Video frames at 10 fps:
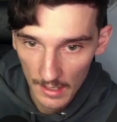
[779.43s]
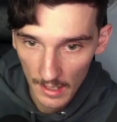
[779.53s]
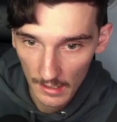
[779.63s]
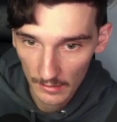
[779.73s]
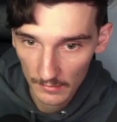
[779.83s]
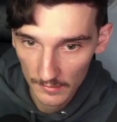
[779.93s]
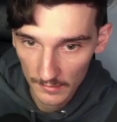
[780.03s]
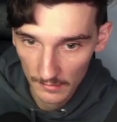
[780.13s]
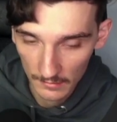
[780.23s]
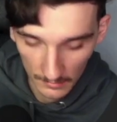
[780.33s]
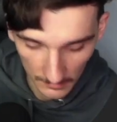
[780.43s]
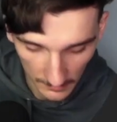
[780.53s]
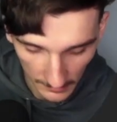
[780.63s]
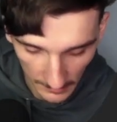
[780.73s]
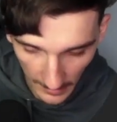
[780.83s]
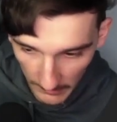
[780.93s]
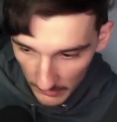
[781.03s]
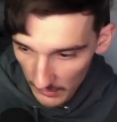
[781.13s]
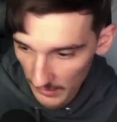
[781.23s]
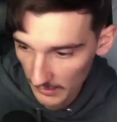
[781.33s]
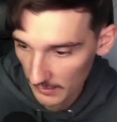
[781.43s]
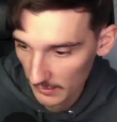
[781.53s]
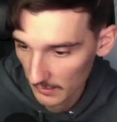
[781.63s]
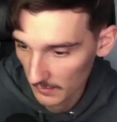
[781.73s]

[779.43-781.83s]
I console table it,